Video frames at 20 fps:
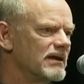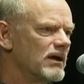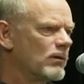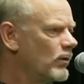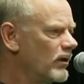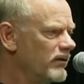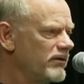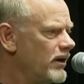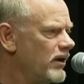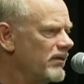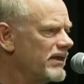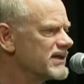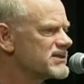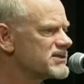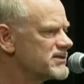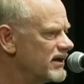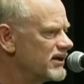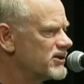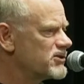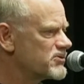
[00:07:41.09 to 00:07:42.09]
Well, no, that's
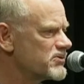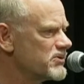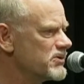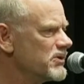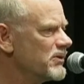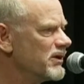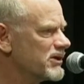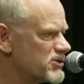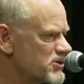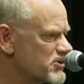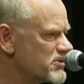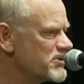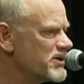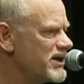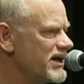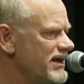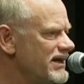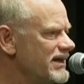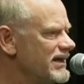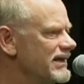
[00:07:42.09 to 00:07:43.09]
not true. A
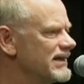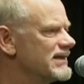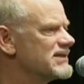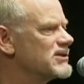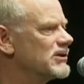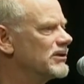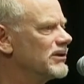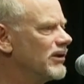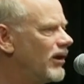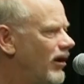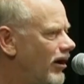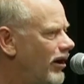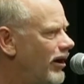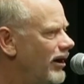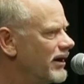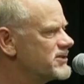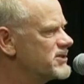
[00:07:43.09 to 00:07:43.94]
treaty is a law.